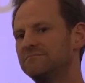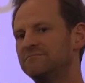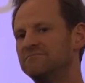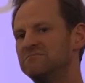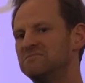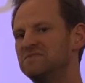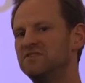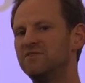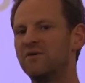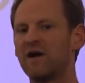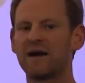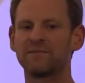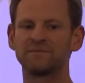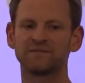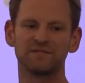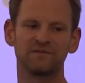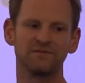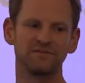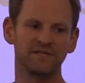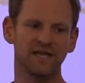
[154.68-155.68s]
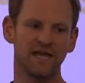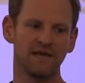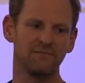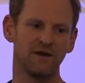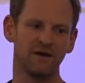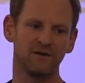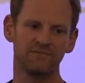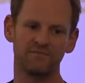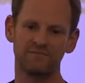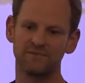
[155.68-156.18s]
New obstacles came
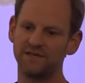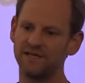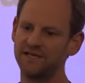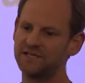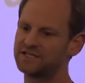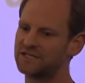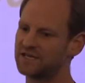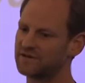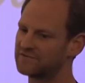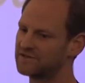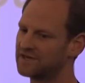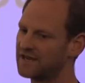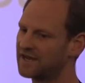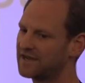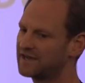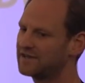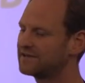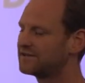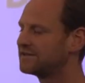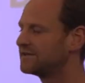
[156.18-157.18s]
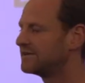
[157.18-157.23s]
up each and every day.